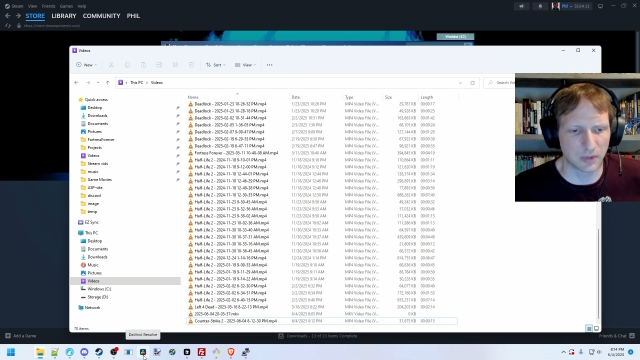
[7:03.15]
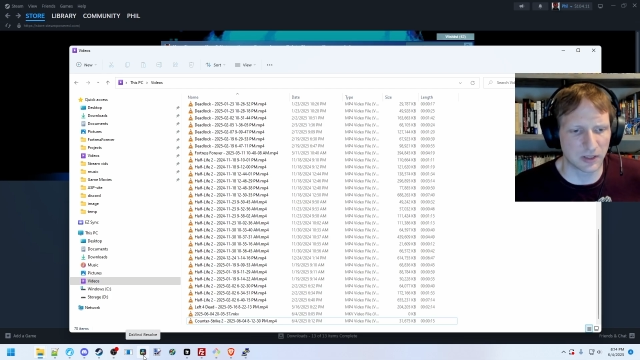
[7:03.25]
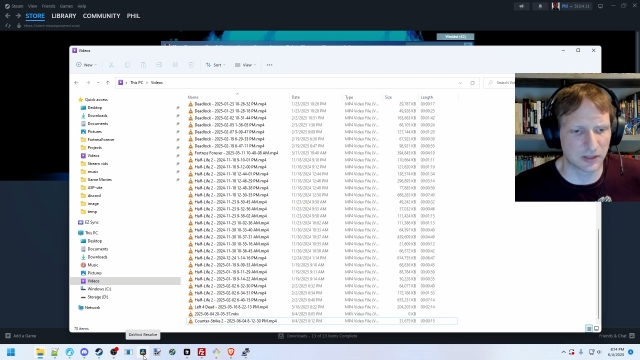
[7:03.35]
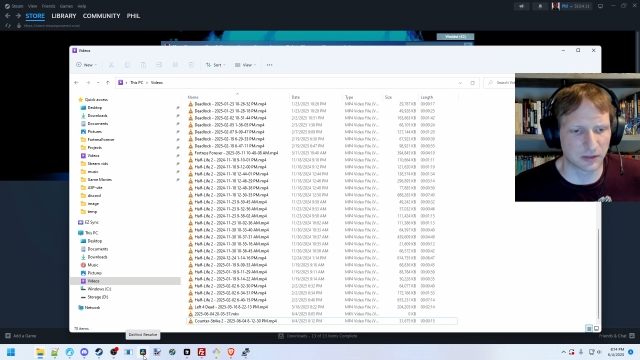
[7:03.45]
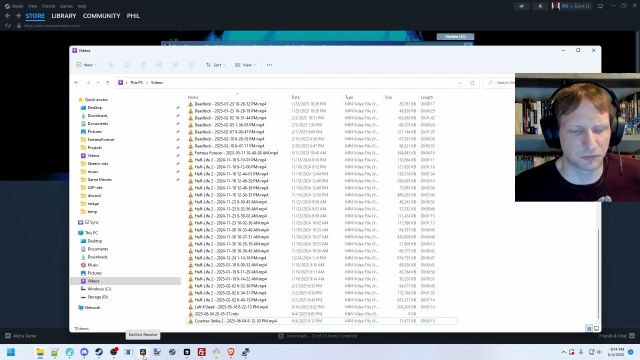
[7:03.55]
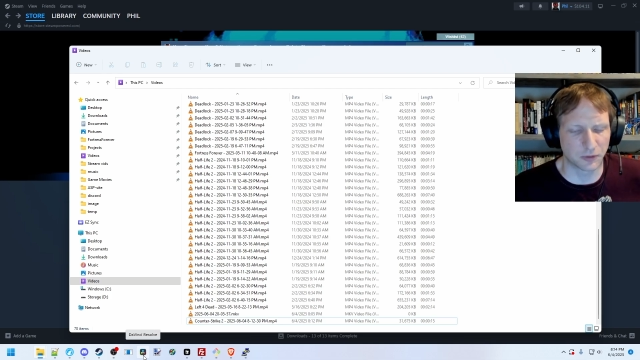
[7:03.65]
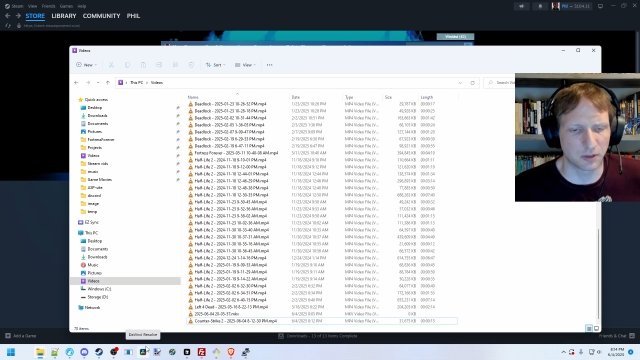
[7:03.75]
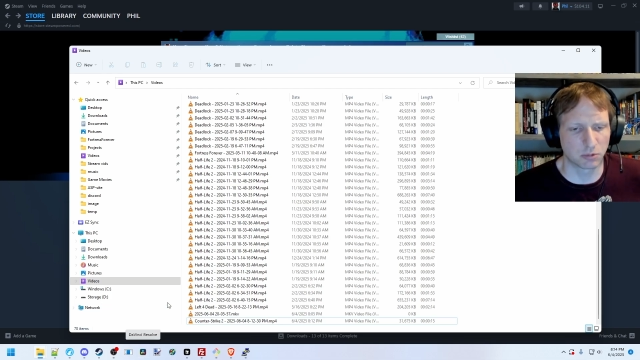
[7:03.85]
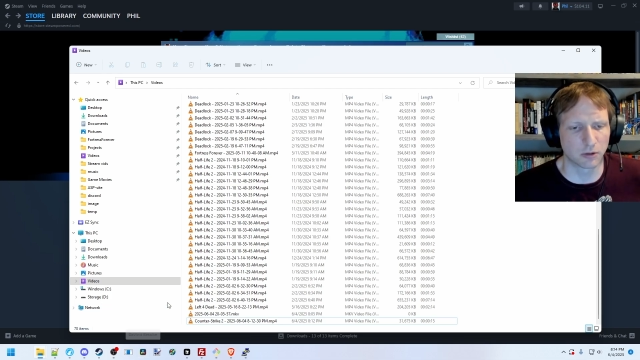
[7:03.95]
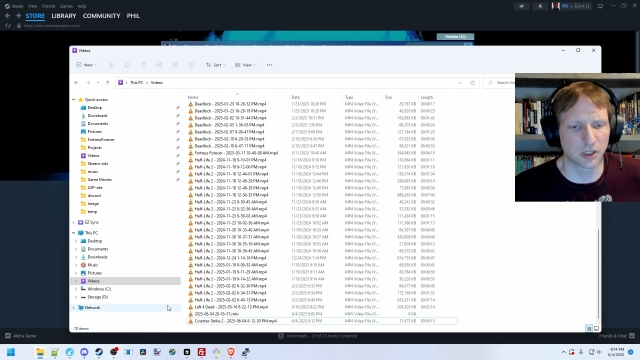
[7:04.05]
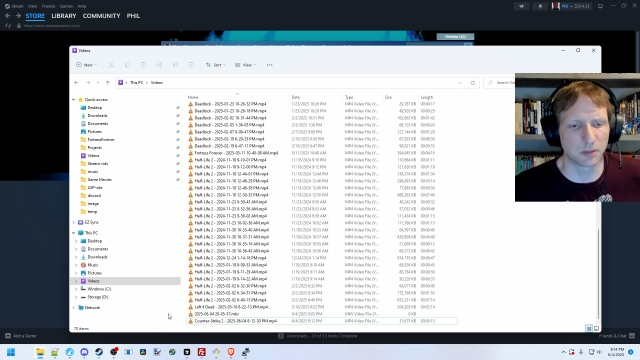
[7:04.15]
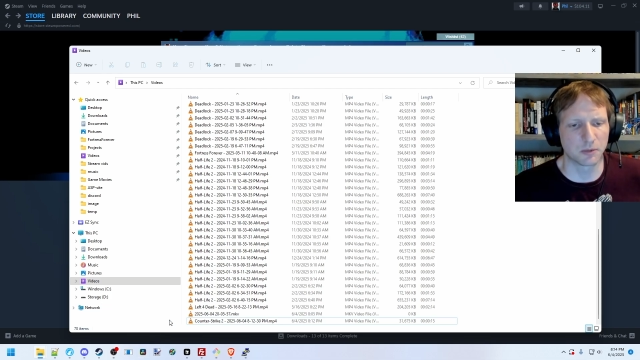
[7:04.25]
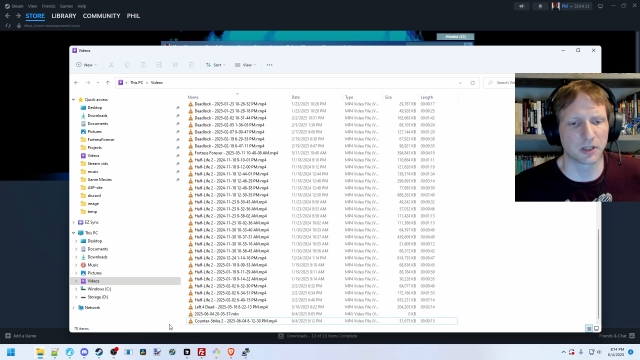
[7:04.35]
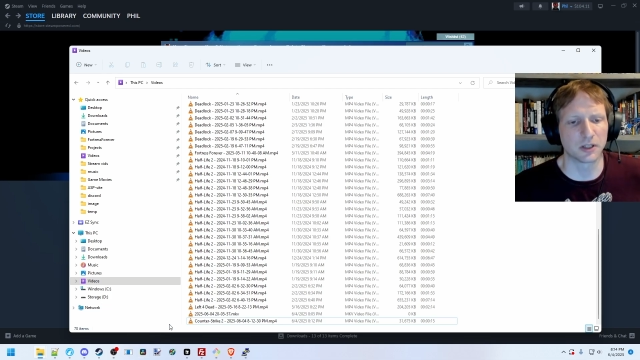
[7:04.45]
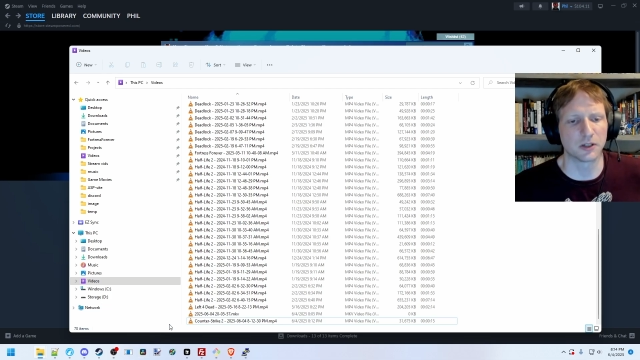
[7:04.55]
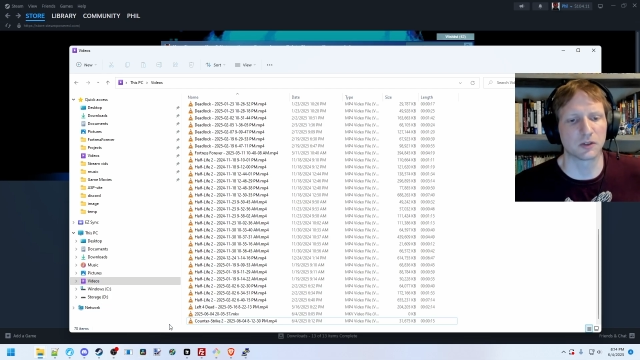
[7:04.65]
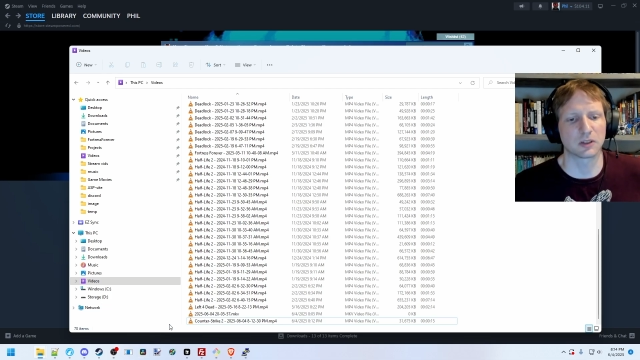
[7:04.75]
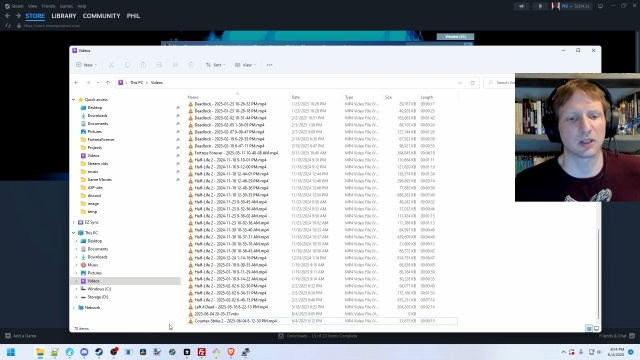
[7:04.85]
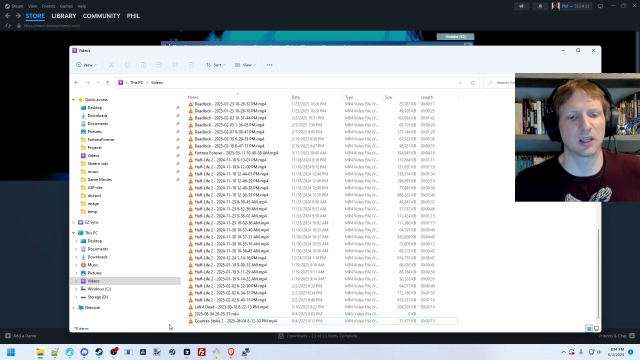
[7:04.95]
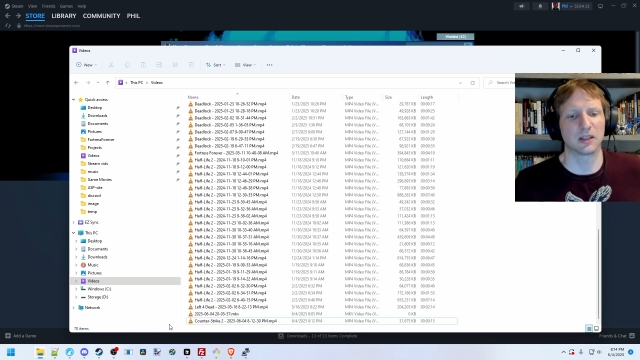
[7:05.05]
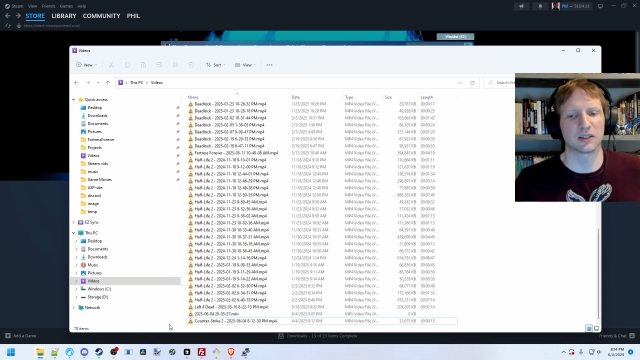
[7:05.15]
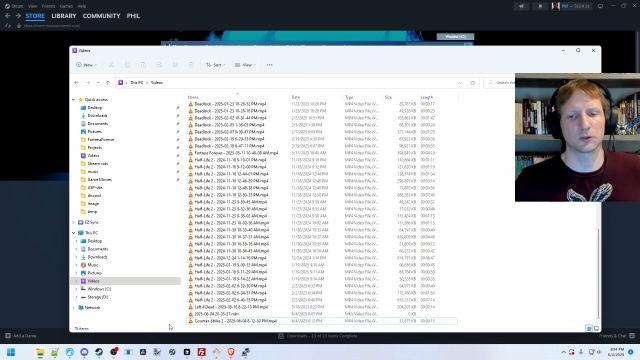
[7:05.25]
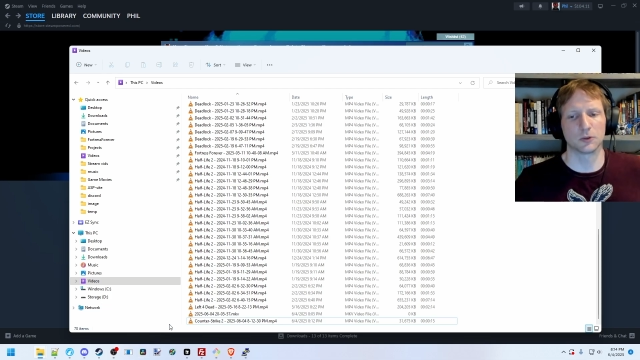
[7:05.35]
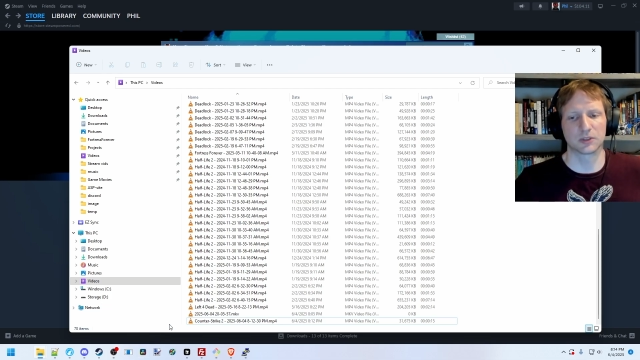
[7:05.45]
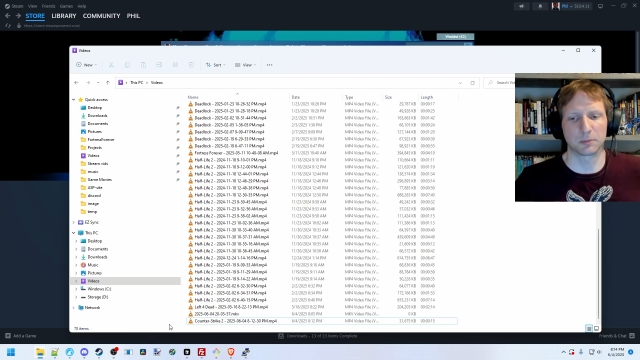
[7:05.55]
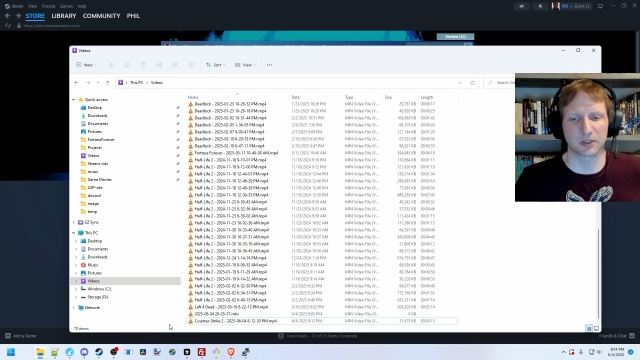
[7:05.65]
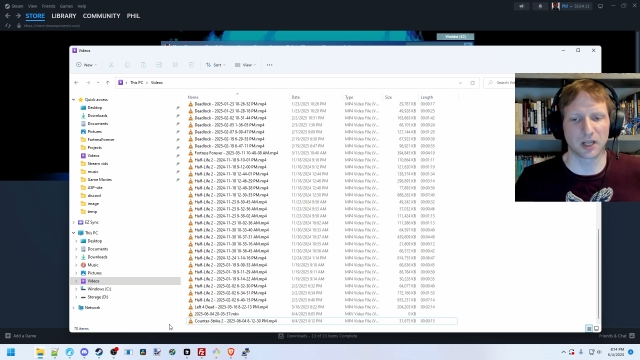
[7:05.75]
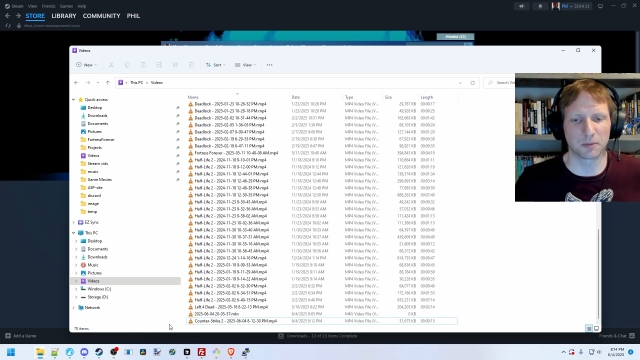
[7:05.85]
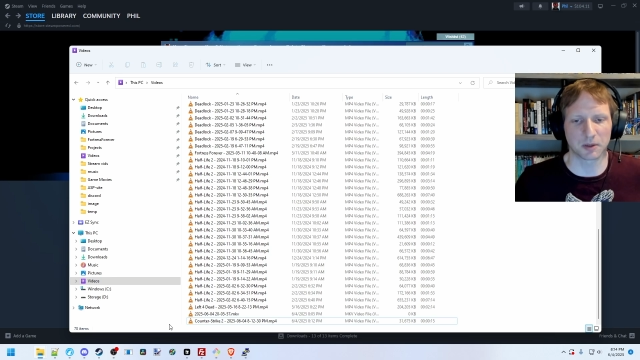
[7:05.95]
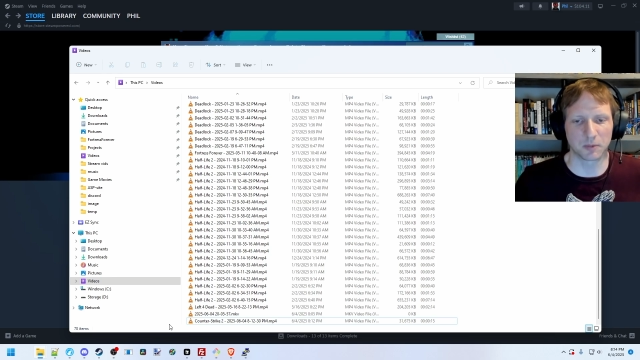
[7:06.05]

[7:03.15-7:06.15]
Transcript: this is a free program you can use, and that's a whole separate topic.